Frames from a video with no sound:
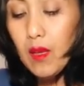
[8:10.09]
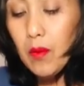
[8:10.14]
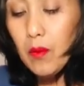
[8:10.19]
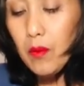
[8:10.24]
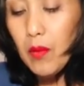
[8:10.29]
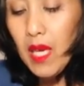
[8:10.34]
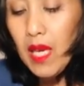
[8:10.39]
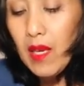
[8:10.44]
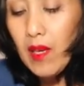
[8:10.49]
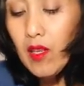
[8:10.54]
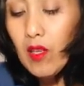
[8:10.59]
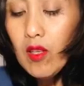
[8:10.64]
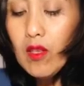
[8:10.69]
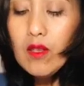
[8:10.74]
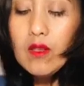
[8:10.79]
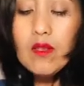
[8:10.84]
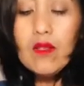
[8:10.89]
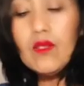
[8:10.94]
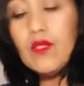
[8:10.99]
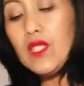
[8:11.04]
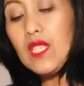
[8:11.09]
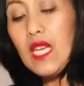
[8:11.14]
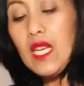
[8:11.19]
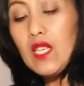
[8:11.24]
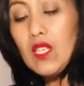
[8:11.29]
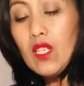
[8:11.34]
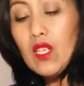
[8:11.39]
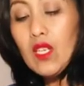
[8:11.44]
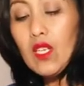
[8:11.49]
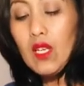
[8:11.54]
meal,
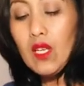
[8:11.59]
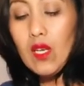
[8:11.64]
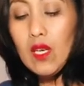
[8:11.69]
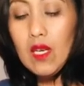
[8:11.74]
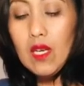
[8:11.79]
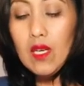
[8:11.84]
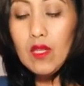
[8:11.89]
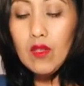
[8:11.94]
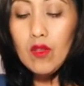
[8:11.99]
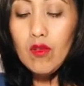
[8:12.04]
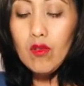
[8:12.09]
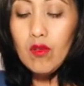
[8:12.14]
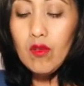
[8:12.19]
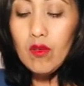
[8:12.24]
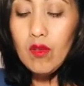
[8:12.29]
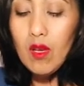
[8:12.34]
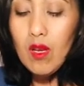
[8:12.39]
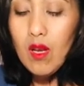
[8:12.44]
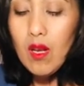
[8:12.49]
dinner, lunch.